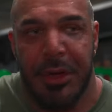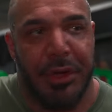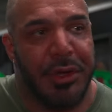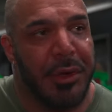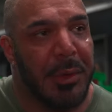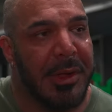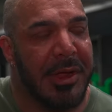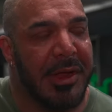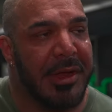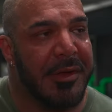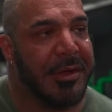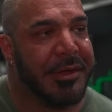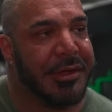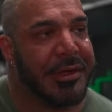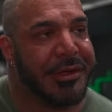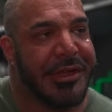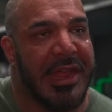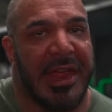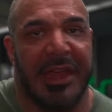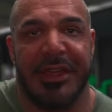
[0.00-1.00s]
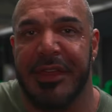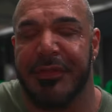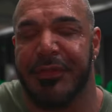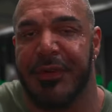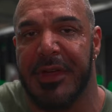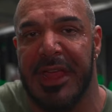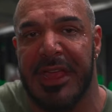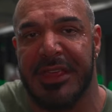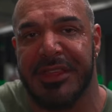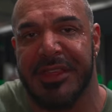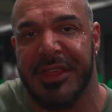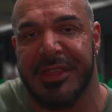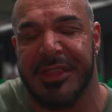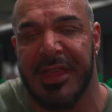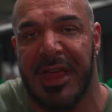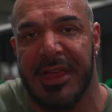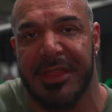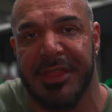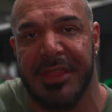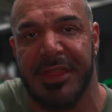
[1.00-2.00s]
doing 10 different
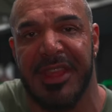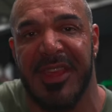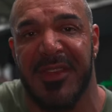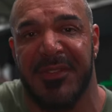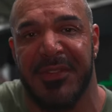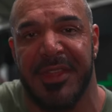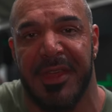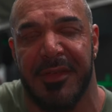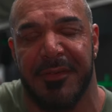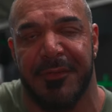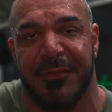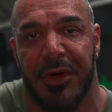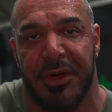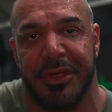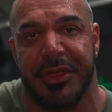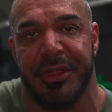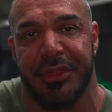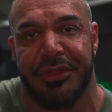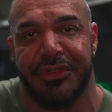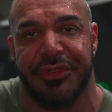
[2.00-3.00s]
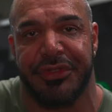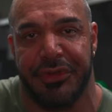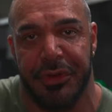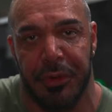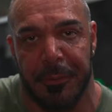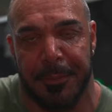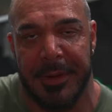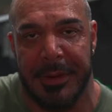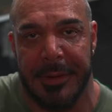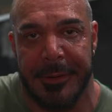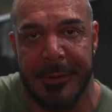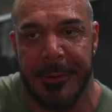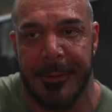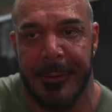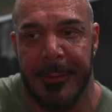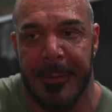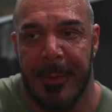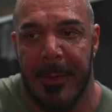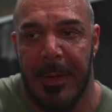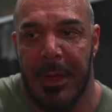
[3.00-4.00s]
exercises if they're fucking stupid,
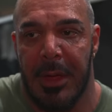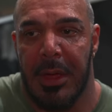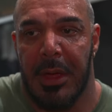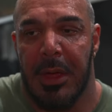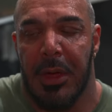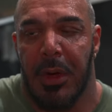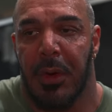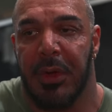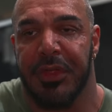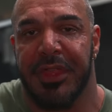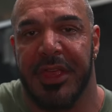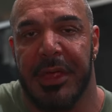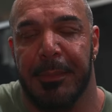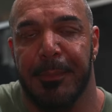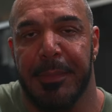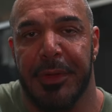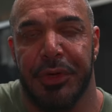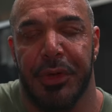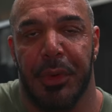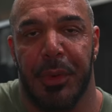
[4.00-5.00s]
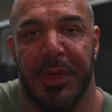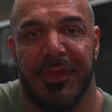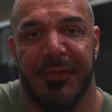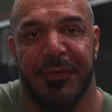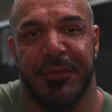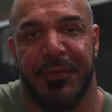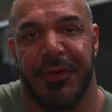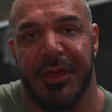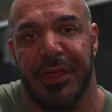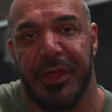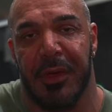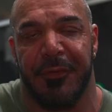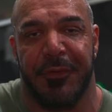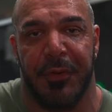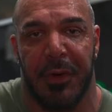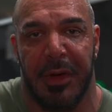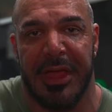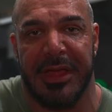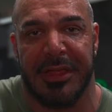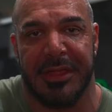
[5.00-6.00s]
or they can be doing 3 or
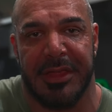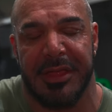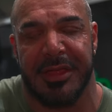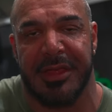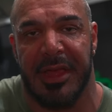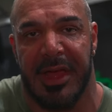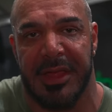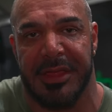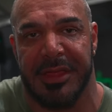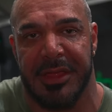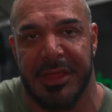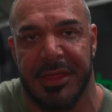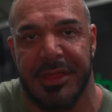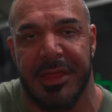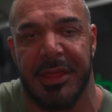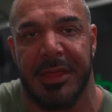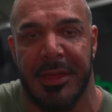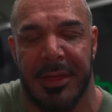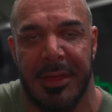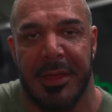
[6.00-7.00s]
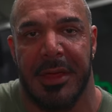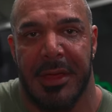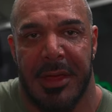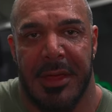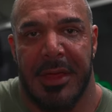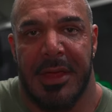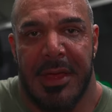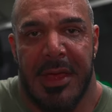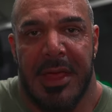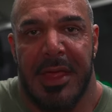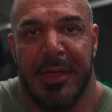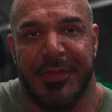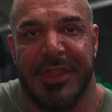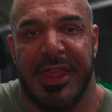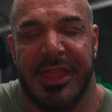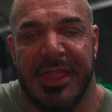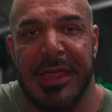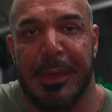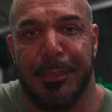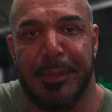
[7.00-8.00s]
4 exercises if
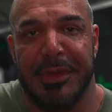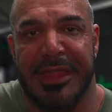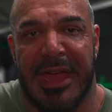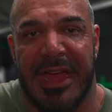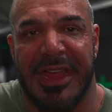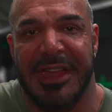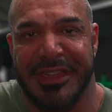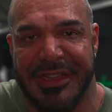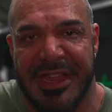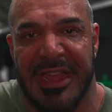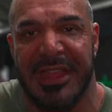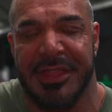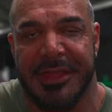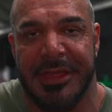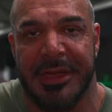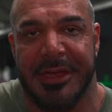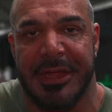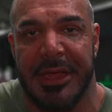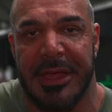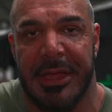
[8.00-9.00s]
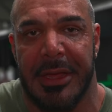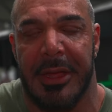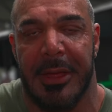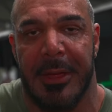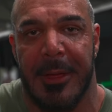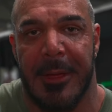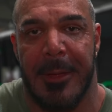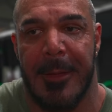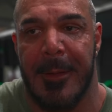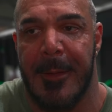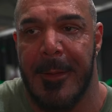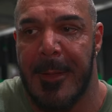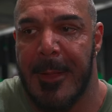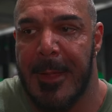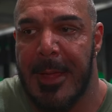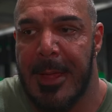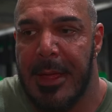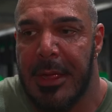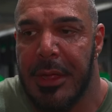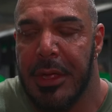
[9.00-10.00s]
they're keeping that intensity,
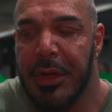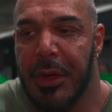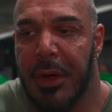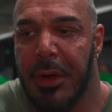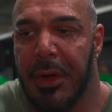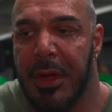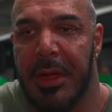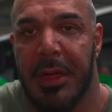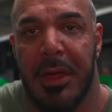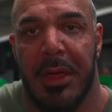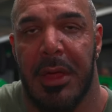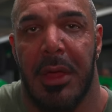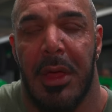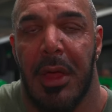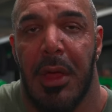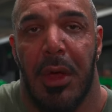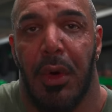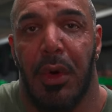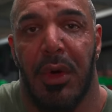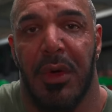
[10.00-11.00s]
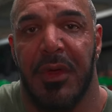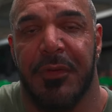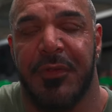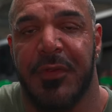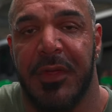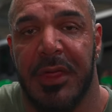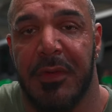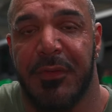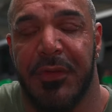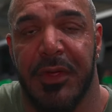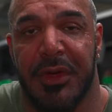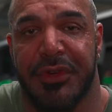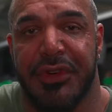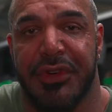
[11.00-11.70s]
you know, or if you're